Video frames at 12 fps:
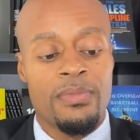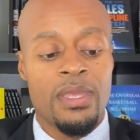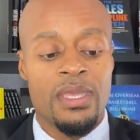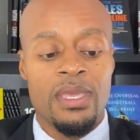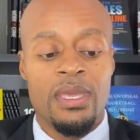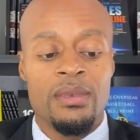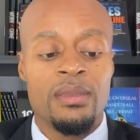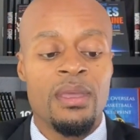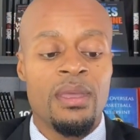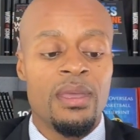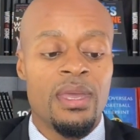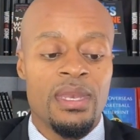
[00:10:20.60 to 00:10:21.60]
Again,
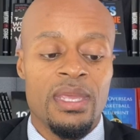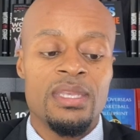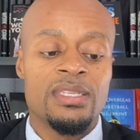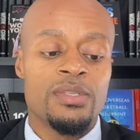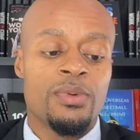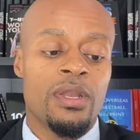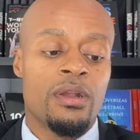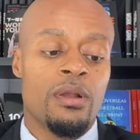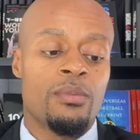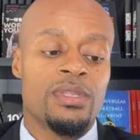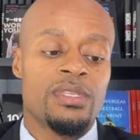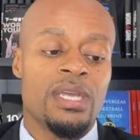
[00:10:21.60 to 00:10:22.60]
and the easiest way to
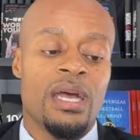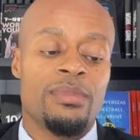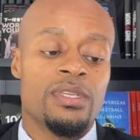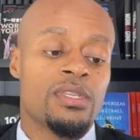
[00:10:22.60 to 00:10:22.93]
learn what the job